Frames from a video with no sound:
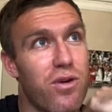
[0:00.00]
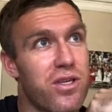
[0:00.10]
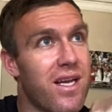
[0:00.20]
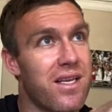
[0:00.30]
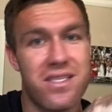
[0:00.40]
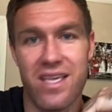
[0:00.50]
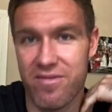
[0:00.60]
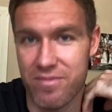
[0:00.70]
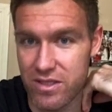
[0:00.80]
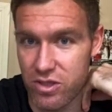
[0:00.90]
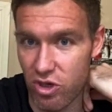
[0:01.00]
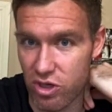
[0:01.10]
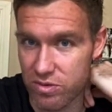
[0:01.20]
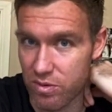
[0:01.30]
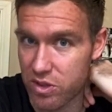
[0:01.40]
watched that Save Me Too,
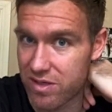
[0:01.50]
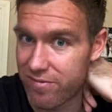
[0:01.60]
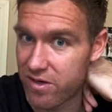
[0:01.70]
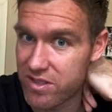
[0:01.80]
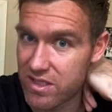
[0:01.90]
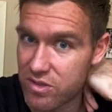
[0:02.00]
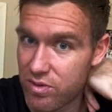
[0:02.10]
because we watched the first season.